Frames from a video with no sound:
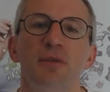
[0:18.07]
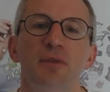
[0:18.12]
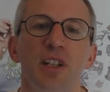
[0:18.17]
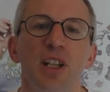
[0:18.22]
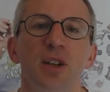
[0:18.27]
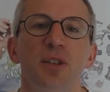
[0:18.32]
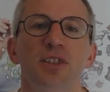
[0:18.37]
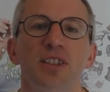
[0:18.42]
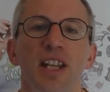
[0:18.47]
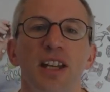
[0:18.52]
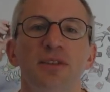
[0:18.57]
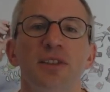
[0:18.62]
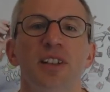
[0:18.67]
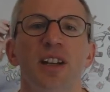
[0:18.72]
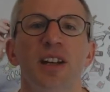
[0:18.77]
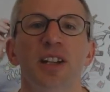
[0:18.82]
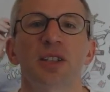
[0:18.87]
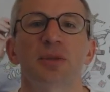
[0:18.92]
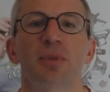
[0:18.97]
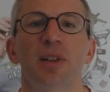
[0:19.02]
In video
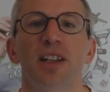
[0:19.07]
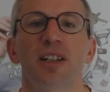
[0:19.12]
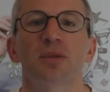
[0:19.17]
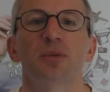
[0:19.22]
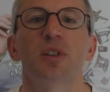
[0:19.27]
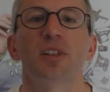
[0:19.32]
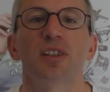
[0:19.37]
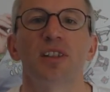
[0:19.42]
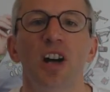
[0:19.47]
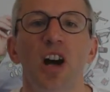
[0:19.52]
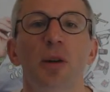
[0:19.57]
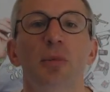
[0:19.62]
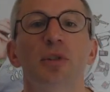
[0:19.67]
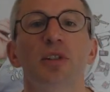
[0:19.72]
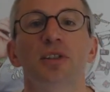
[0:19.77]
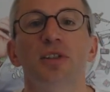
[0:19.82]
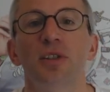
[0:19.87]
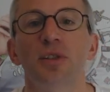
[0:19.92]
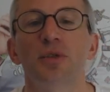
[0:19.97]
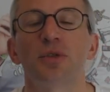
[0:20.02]
7 I explained what
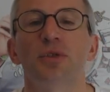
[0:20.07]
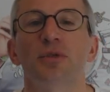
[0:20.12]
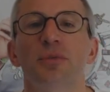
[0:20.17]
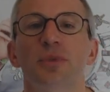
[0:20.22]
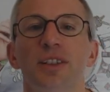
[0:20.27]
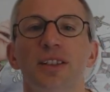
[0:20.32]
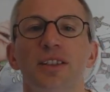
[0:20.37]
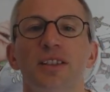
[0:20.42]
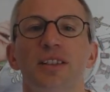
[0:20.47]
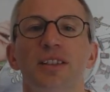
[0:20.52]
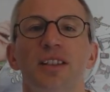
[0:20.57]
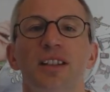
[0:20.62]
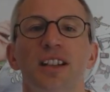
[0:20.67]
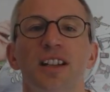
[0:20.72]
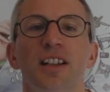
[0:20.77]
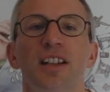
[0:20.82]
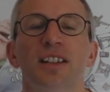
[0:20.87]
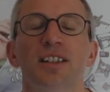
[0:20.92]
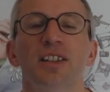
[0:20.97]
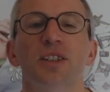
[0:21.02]
carbon neutral means
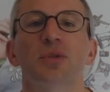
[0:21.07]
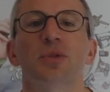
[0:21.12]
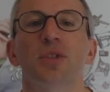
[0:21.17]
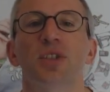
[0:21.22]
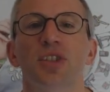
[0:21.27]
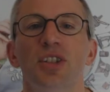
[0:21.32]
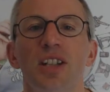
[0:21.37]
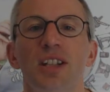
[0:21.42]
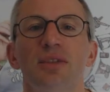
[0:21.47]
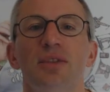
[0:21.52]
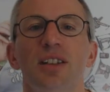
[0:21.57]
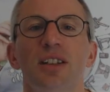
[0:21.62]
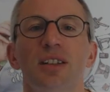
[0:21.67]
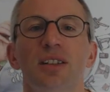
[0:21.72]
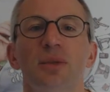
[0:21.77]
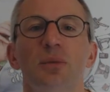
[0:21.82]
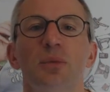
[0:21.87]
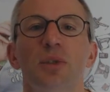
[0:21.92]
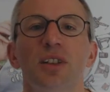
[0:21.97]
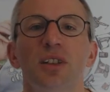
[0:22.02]
and that to achieve
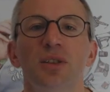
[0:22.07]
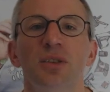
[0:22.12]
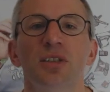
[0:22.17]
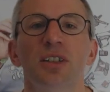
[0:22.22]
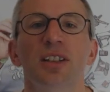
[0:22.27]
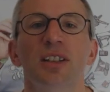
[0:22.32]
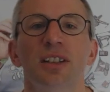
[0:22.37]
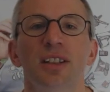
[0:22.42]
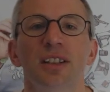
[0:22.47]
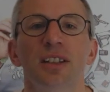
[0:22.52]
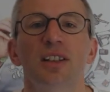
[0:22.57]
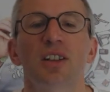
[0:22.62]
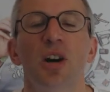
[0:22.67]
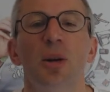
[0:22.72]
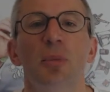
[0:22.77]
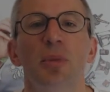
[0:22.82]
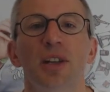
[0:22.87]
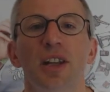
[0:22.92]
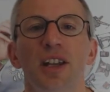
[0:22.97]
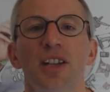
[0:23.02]
it we usually need a
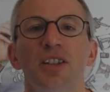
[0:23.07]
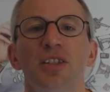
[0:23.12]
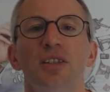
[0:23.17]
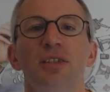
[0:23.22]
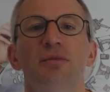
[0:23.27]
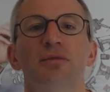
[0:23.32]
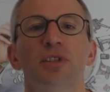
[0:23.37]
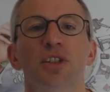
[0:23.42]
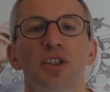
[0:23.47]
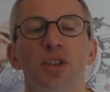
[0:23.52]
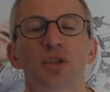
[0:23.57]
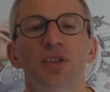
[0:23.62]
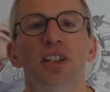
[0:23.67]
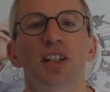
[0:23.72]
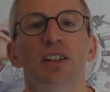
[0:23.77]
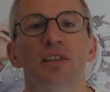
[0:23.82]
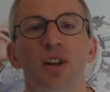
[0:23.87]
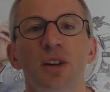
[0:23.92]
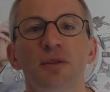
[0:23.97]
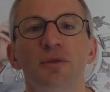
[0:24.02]
combination of
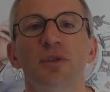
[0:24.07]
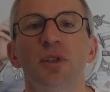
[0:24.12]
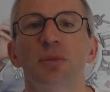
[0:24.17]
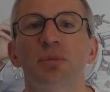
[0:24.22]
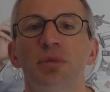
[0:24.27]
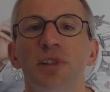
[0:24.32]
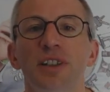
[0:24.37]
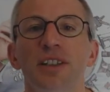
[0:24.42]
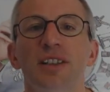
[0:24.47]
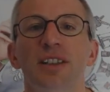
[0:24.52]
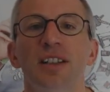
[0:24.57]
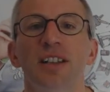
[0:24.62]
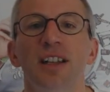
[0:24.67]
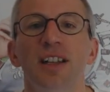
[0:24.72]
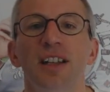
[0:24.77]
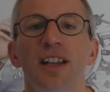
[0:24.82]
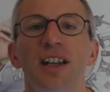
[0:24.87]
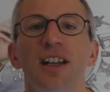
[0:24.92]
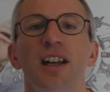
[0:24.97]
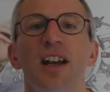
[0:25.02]
reducing our own footprint
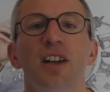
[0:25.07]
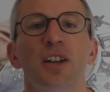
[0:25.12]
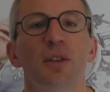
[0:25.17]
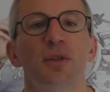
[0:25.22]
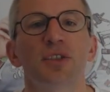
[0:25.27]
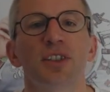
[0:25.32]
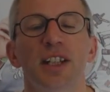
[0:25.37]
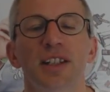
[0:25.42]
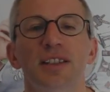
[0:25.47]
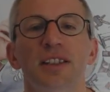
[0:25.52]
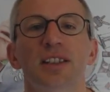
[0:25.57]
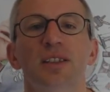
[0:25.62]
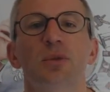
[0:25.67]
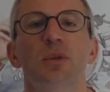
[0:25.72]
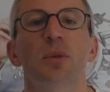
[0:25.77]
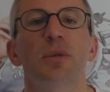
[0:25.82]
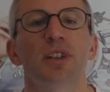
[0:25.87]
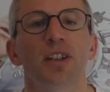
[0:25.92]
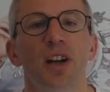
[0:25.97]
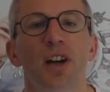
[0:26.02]
and
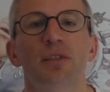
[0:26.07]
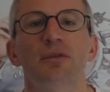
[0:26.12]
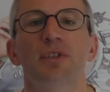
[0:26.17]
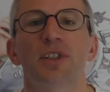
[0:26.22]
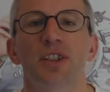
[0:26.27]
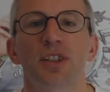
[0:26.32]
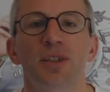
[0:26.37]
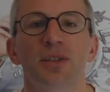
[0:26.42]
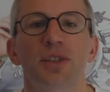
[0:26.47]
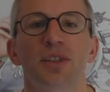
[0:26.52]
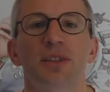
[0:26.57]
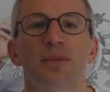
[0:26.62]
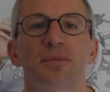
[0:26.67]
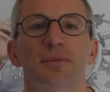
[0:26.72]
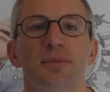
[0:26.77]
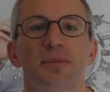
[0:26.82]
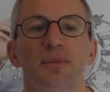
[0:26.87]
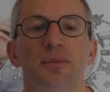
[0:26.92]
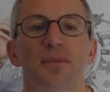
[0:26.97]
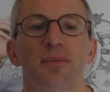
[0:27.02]
offsetting what we can't reduce.
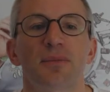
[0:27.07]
